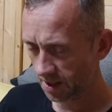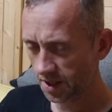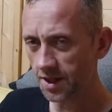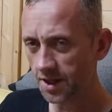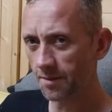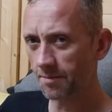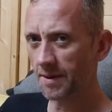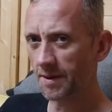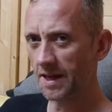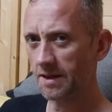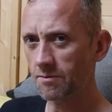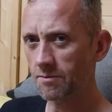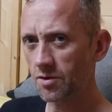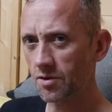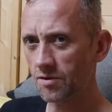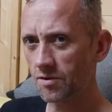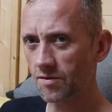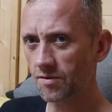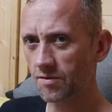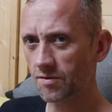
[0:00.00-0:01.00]
the big
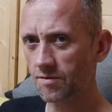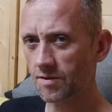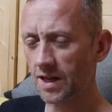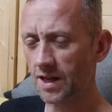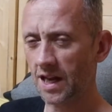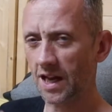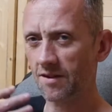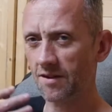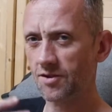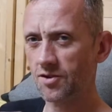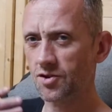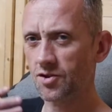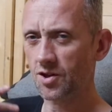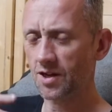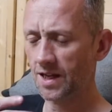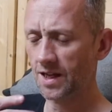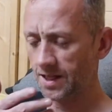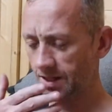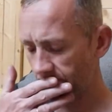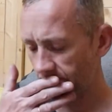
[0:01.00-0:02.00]
move he left it too
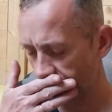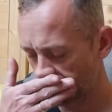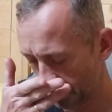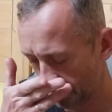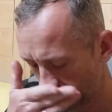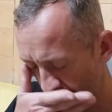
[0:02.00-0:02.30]
late to bait